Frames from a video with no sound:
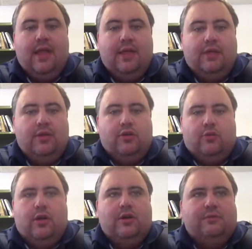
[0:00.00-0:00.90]
Hello
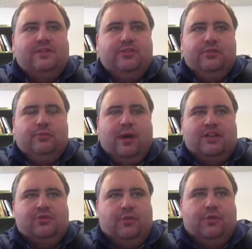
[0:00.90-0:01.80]
and welcome to
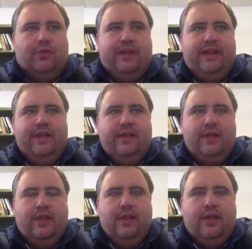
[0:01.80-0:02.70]
Module 3.
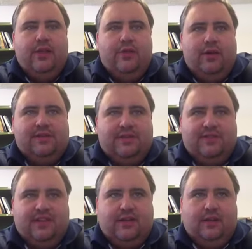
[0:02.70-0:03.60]
You also
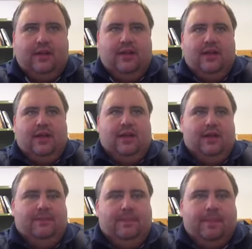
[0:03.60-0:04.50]
have
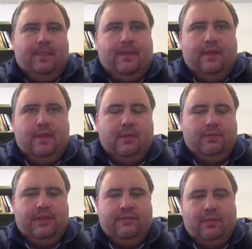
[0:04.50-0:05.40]
to
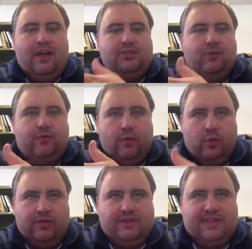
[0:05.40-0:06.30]
complete Module
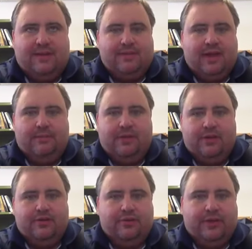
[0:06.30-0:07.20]
4 at the same time that
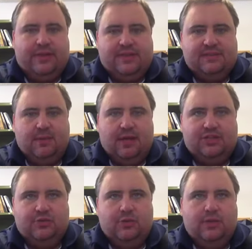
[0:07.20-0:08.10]
you're doing this
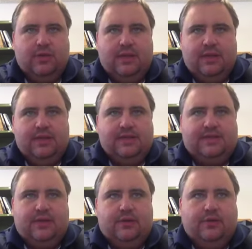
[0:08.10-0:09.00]
module.
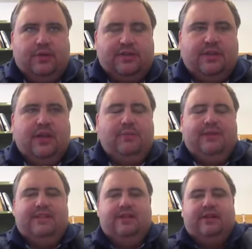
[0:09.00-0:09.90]
So there's a lot of
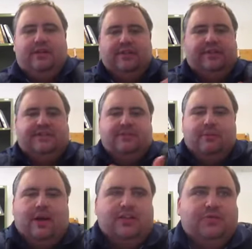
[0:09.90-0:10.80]
material in these two
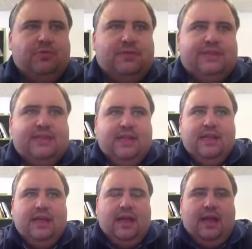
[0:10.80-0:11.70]
modules,
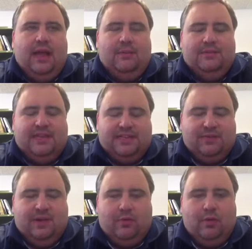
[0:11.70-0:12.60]
so I just
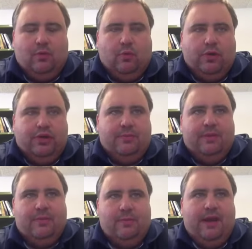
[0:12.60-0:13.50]
kind of want to warn you to
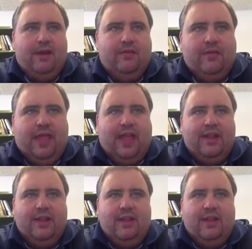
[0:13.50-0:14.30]
be prepared for that.